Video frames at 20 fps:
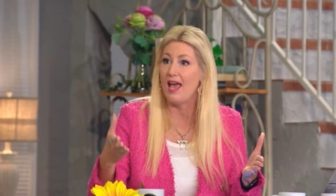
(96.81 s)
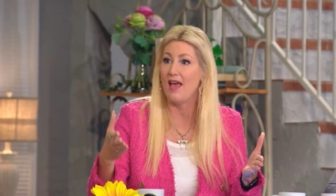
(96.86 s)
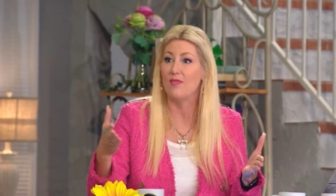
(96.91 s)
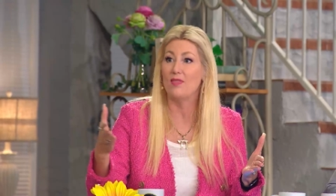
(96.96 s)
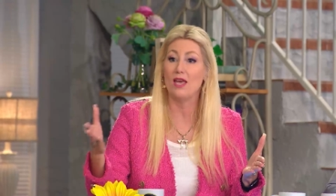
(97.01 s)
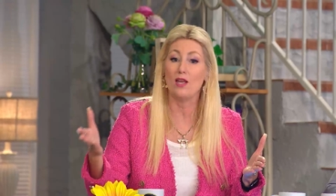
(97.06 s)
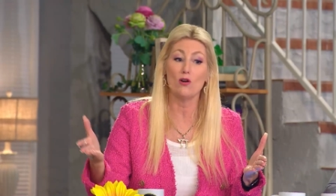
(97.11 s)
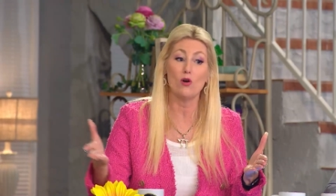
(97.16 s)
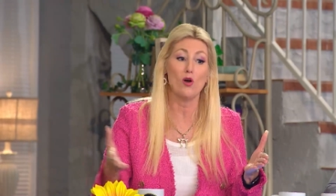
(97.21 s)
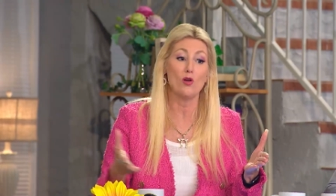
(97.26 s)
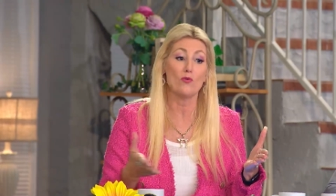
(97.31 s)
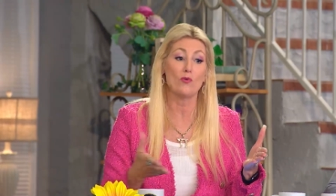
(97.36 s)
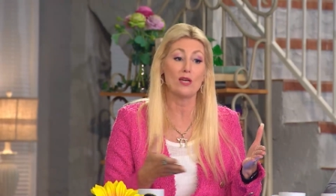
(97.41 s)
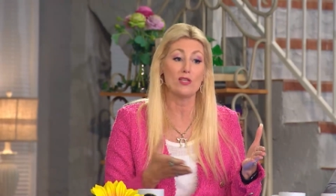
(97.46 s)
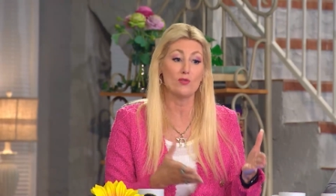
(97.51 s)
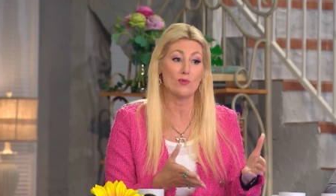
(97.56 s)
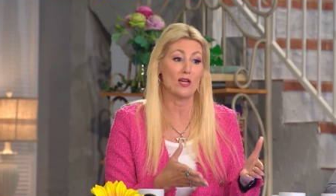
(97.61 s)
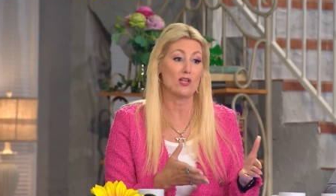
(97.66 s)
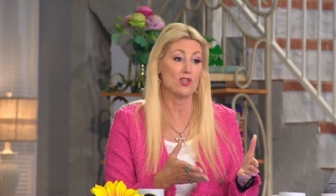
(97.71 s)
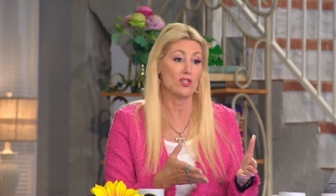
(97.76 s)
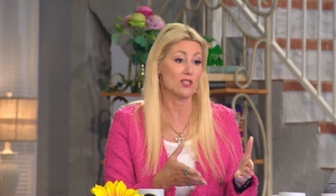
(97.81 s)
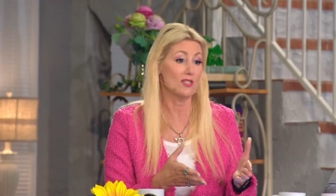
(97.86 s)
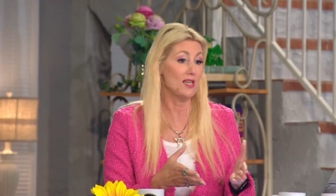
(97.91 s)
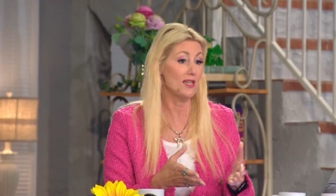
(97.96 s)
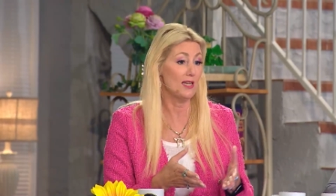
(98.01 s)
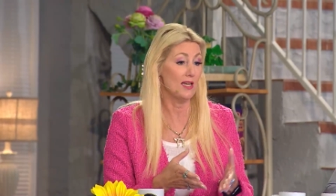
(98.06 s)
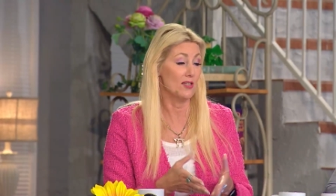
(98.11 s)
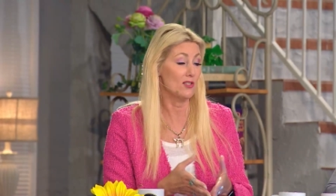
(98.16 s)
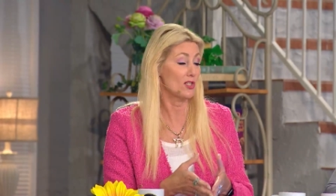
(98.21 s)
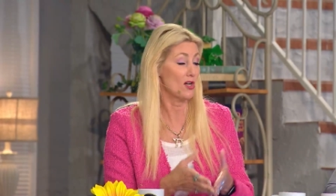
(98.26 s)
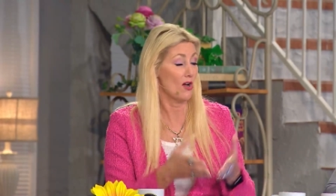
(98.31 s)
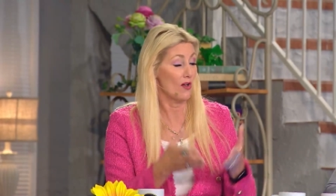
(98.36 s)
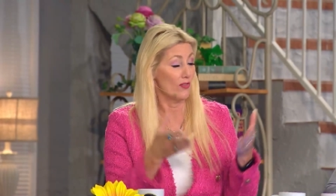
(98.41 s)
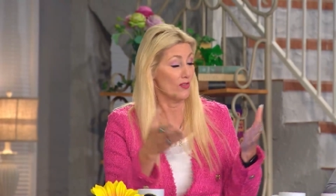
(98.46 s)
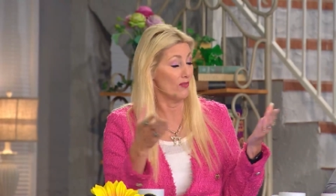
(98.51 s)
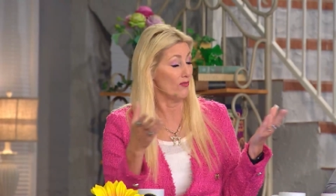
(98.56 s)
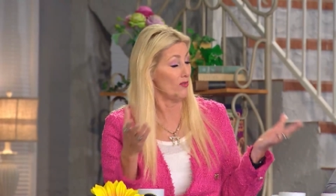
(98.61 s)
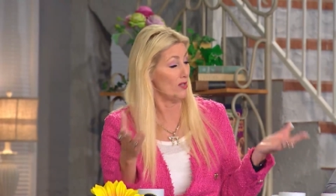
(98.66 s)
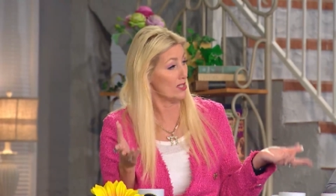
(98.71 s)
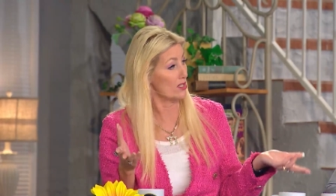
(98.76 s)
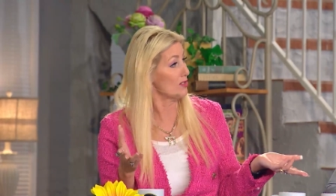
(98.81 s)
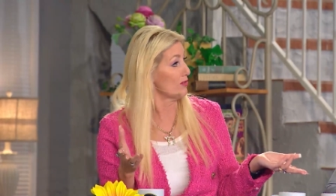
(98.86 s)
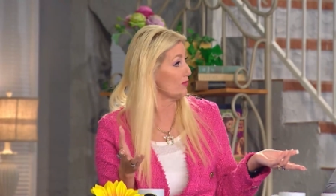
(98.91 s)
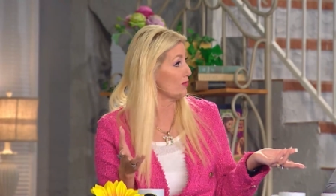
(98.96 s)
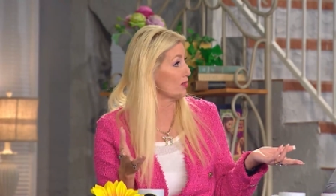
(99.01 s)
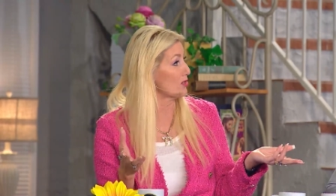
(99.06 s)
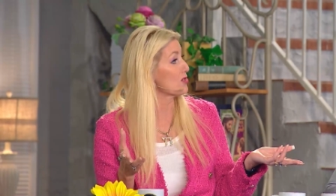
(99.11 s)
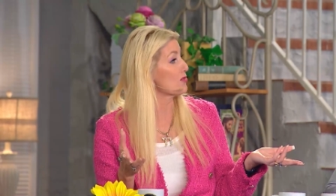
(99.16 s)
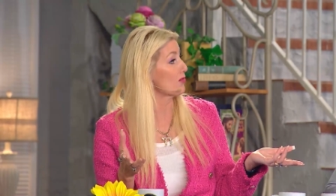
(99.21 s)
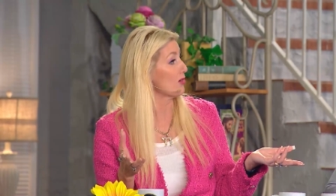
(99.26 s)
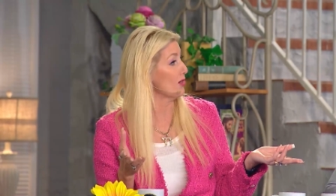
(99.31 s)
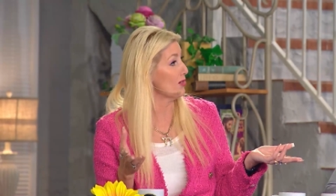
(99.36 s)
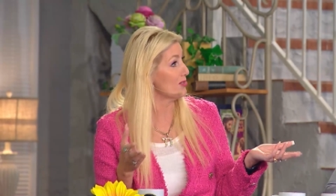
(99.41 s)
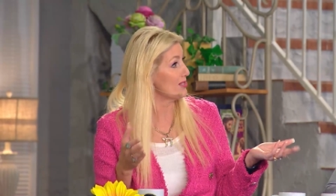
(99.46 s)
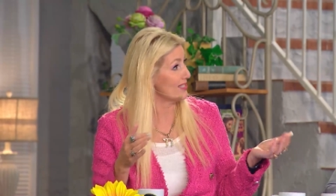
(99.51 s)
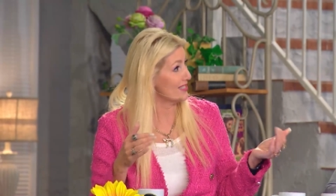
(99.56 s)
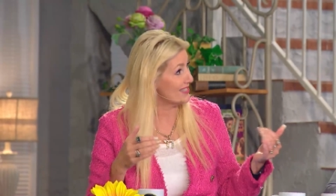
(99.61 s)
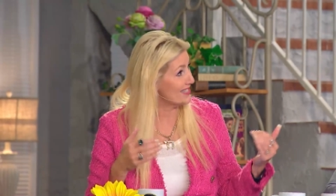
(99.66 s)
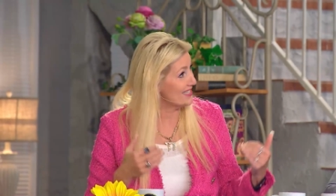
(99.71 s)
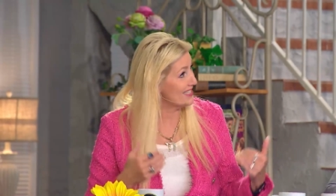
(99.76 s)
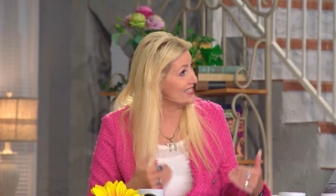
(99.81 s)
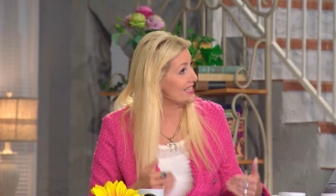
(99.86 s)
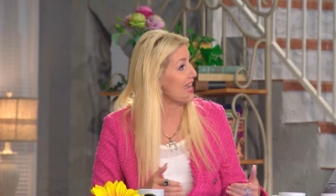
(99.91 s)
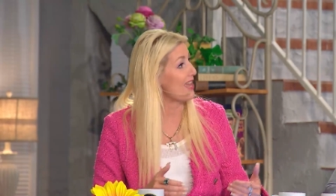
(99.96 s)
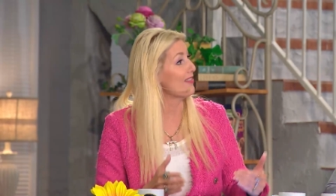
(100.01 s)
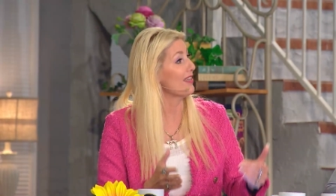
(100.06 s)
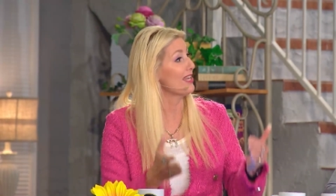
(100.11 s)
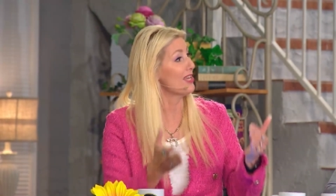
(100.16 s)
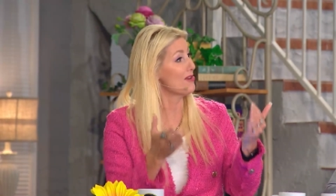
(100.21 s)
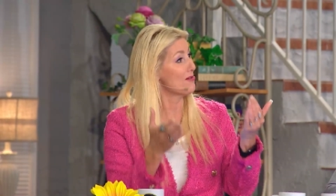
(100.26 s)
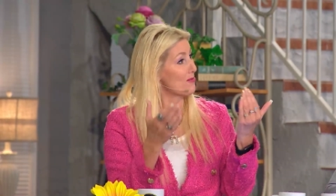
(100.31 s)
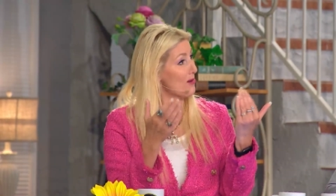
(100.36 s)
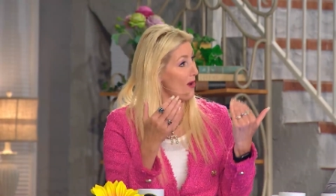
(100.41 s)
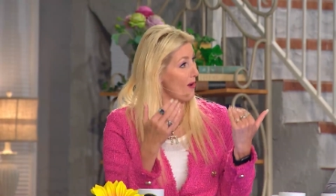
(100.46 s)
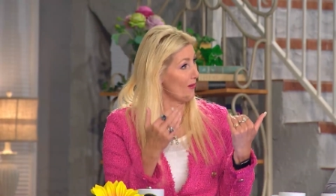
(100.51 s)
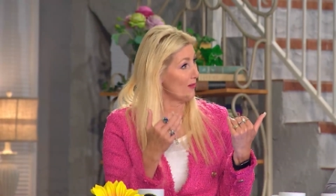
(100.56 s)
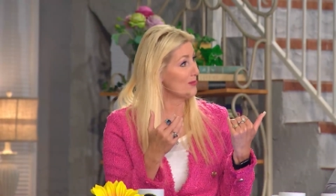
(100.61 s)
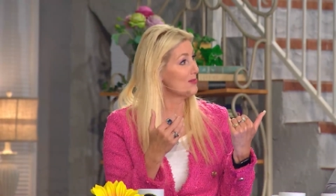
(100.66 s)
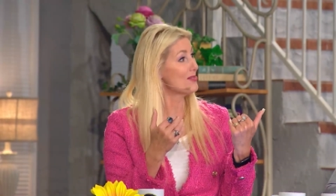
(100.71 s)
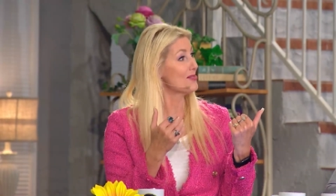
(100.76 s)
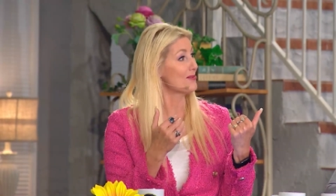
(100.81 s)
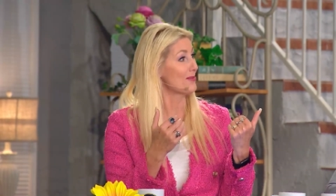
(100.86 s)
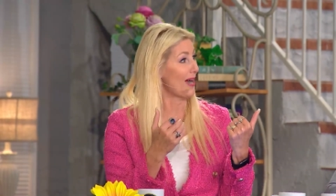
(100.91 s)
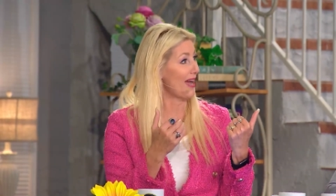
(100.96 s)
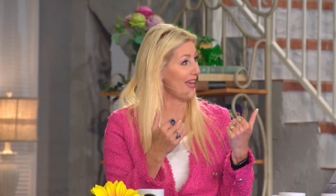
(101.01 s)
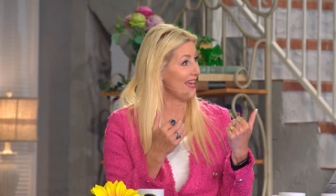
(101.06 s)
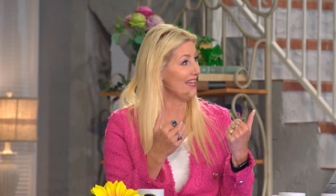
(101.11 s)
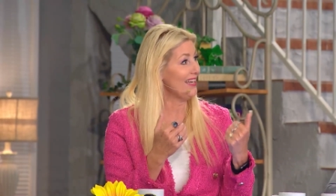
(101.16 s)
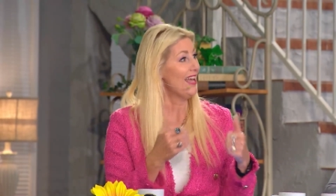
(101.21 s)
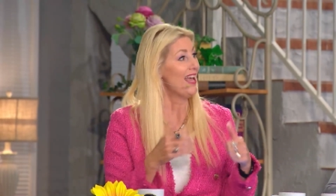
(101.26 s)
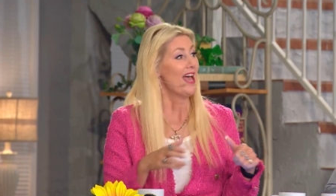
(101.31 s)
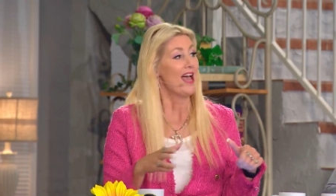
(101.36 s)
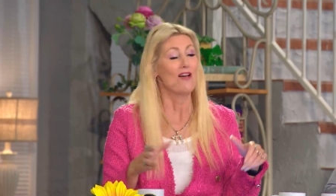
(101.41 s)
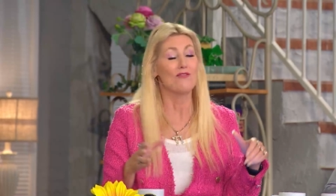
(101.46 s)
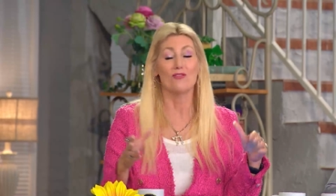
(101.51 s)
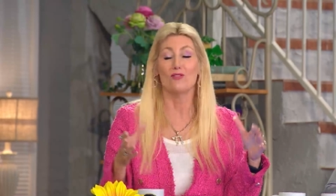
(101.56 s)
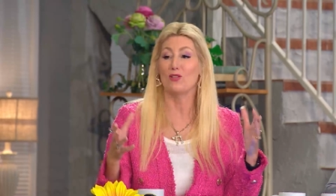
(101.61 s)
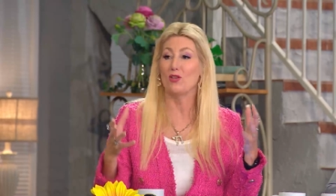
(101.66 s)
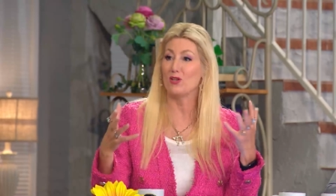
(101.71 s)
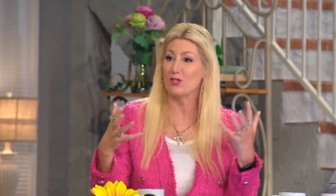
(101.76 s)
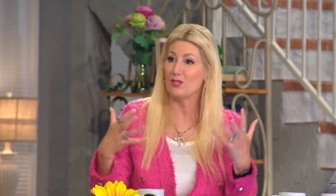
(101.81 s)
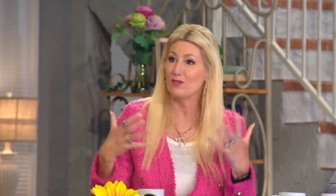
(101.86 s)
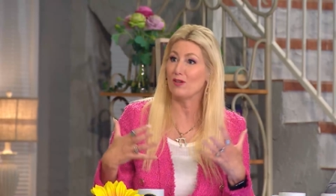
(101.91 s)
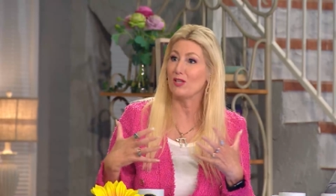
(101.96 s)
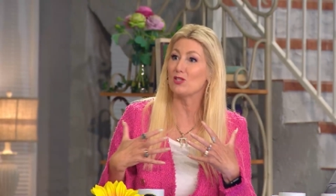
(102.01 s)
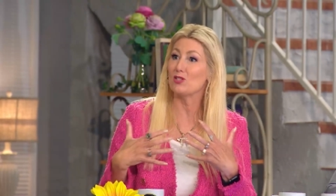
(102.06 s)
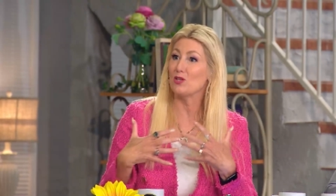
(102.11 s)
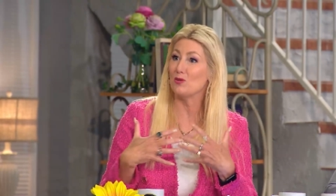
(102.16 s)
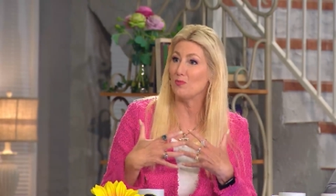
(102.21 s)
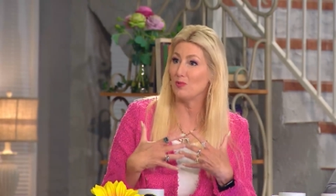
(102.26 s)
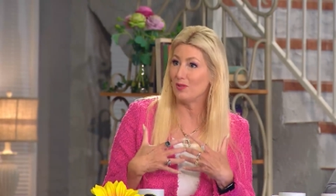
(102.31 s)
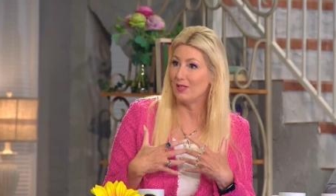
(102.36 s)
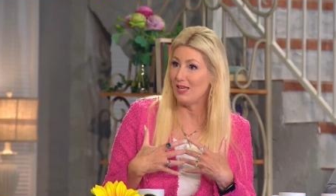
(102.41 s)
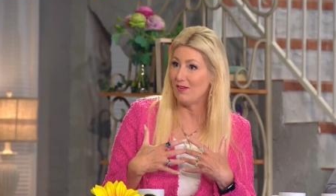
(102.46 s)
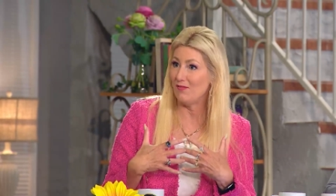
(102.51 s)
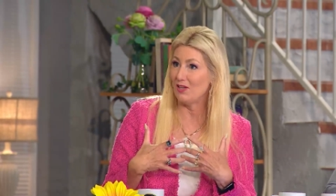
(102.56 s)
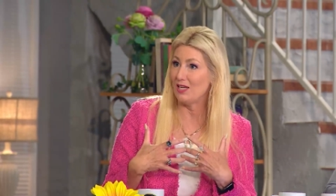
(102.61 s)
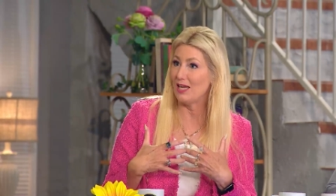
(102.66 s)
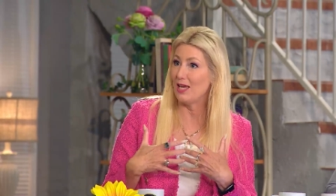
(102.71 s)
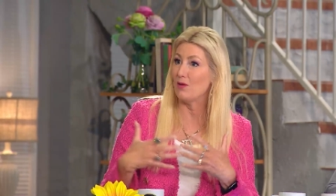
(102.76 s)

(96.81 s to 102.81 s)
And then on Resurrection Sunday, it's called the Feast of First Fruits. It's the day that he rose, right? And for those of us who believe in